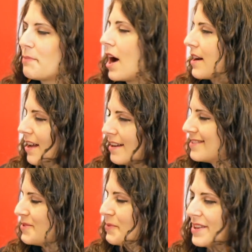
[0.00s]

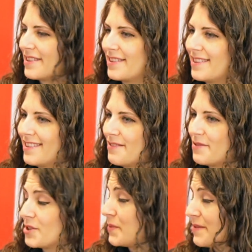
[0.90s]
podcast with
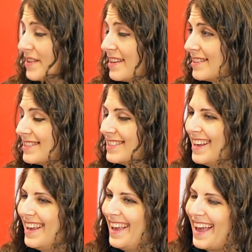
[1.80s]
First We
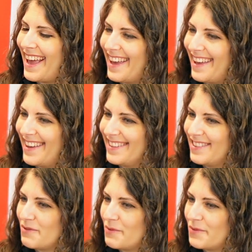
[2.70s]
Feast
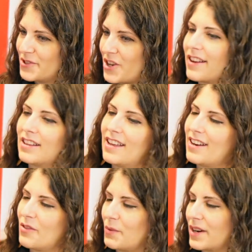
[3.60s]
and shine a
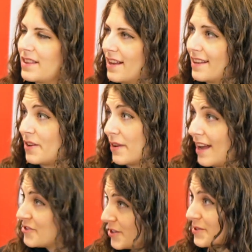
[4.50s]
light on the work that Ghetto
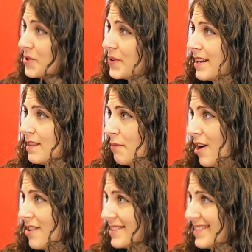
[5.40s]
Gastro is doing in the
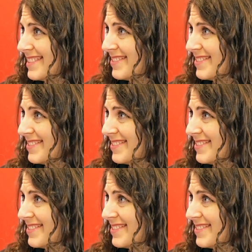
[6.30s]
Bronx.